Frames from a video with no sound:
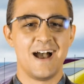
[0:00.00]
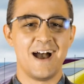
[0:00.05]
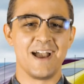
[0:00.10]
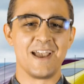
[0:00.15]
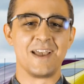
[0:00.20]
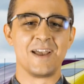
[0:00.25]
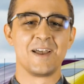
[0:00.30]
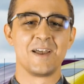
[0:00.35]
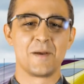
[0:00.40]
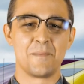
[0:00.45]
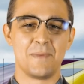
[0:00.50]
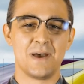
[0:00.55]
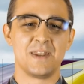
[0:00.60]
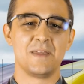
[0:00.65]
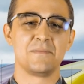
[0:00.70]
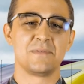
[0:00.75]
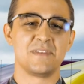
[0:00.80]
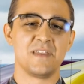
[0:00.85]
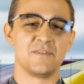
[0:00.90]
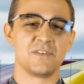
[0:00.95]
Hi, my
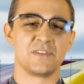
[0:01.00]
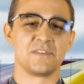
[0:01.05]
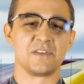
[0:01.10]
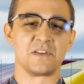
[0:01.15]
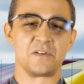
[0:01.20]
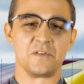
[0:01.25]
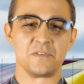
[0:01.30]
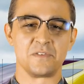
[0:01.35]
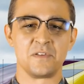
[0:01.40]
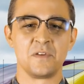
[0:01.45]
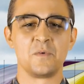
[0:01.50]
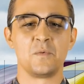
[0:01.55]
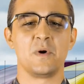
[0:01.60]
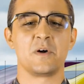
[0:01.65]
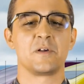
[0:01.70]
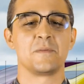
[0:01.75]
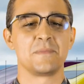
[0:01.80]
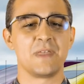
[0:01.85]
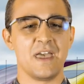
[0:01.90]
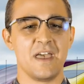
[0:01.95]
name's David Sickles.
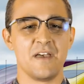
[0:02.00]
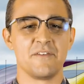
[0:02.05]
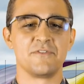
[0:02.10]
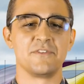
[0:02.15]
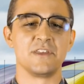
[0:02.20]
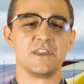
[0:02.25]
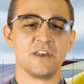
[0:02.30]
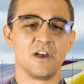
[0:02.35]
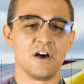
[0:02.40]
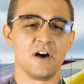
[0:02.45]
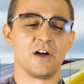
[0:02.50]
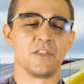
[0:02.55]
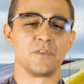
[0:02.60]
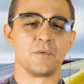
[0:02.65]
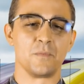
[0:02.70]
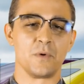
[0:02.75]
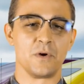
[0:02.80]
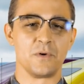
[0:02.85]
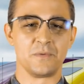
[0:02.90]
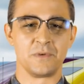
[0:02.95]
Welcome to FE on the
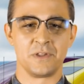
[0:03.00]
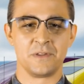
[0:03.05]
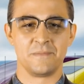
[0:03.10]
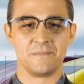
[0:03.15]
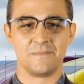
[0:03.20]
Road.